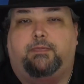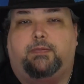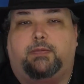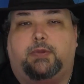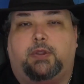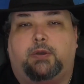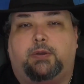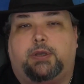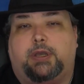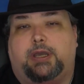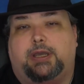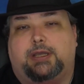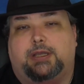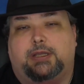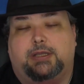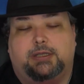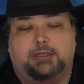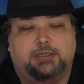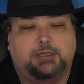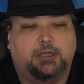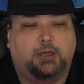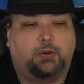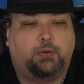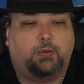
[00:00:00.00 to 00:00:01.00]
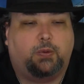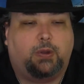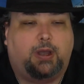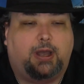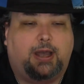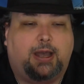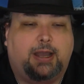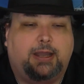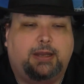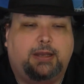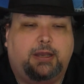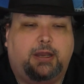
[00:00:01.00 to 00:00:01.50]
Okay, so
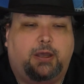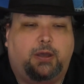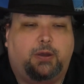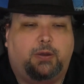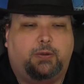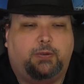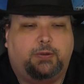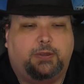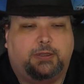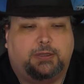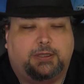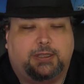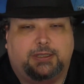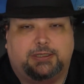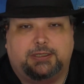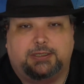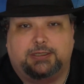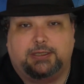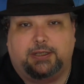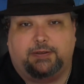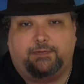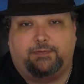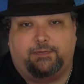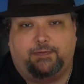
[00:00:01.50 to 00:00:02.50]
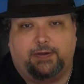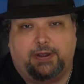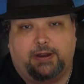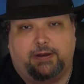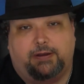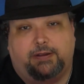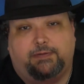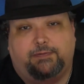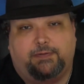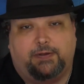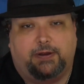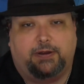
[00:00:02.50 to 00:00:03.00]
I know that this is a
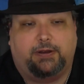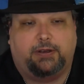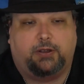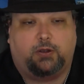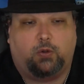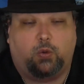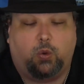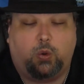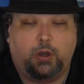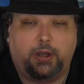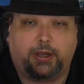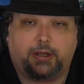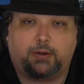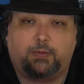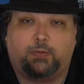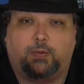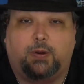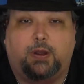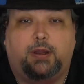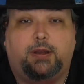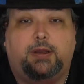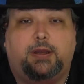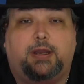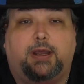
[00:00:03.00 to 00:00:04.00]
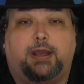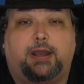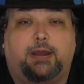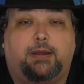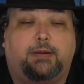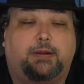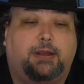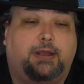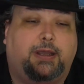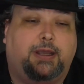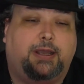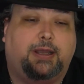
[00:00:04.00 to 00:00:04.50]
very, very quick
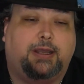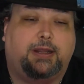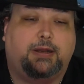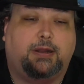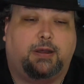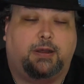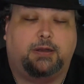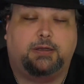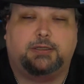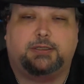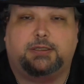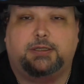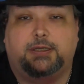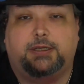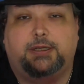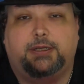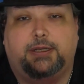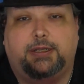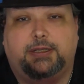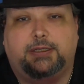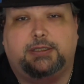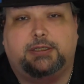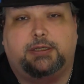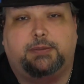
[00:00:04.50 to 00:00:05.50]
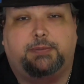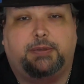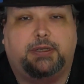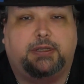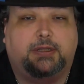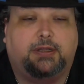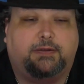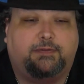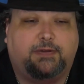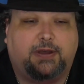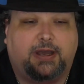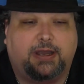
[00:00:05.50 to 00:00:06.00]
rundown, and honestly, it needs to be.
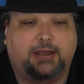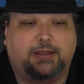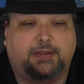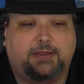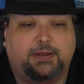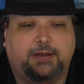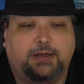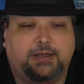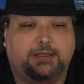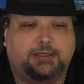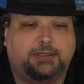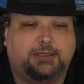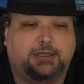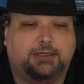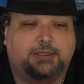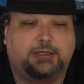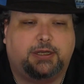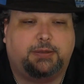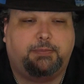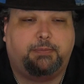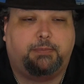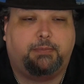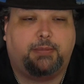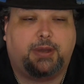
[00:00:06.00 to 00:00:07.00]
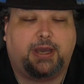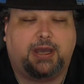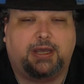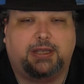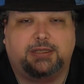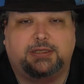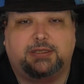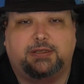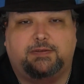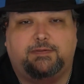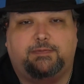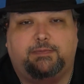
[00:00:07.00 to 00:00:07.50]
Leviathan is such a
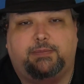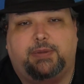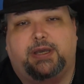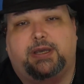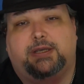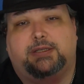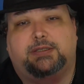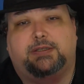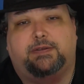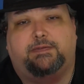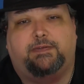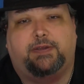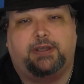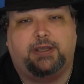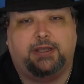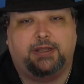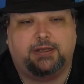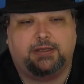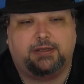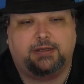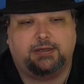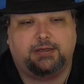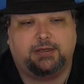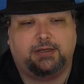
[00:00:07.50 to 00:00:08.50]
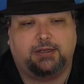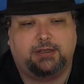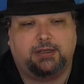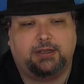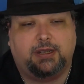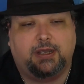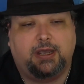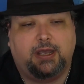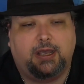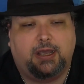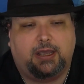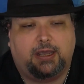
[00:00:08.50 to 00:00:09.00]
massive, massive entity
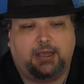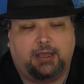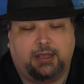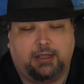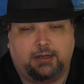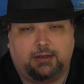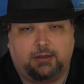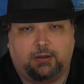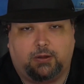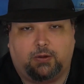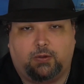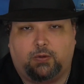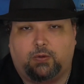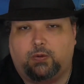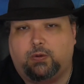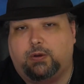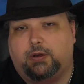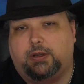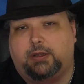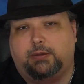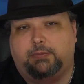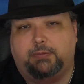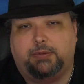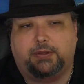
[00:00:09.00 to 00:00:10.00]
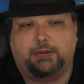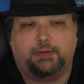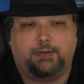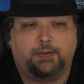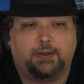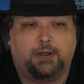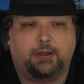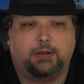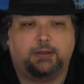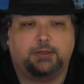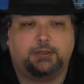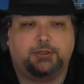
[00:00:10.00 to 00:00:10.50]
in lore and
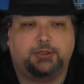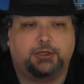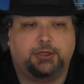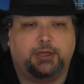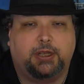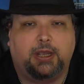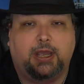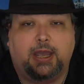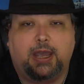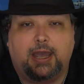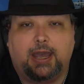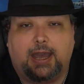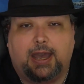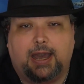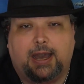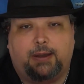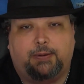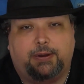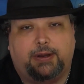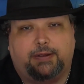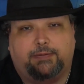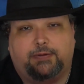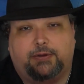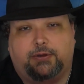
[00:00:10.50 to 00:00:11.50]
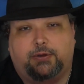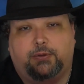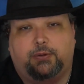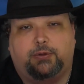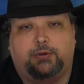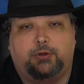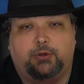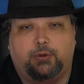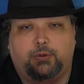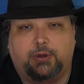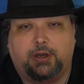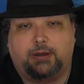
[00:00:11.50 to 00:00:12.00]
mythology. I would have to do a
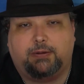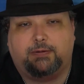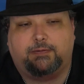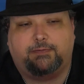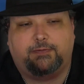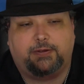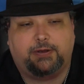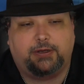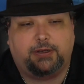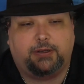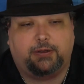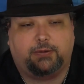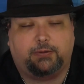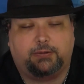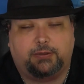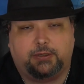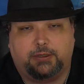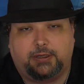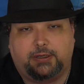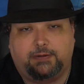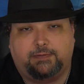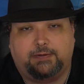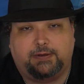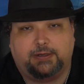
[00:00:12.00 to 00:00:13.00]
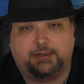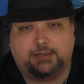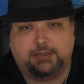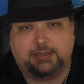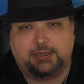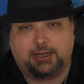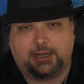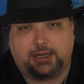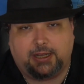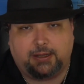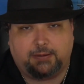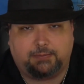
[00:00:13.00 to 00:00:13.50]
two hour video to even
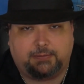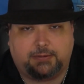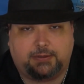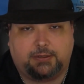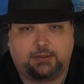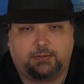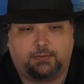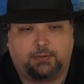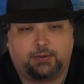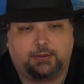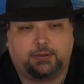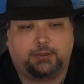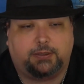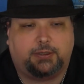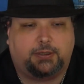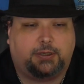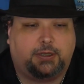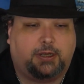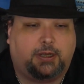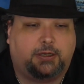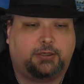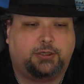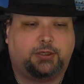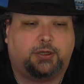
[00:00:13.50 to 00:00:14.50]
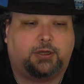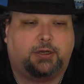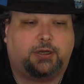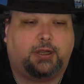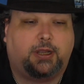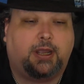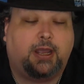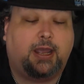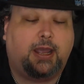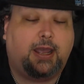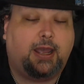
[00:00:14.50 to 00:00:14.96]
attempt to really touch on it.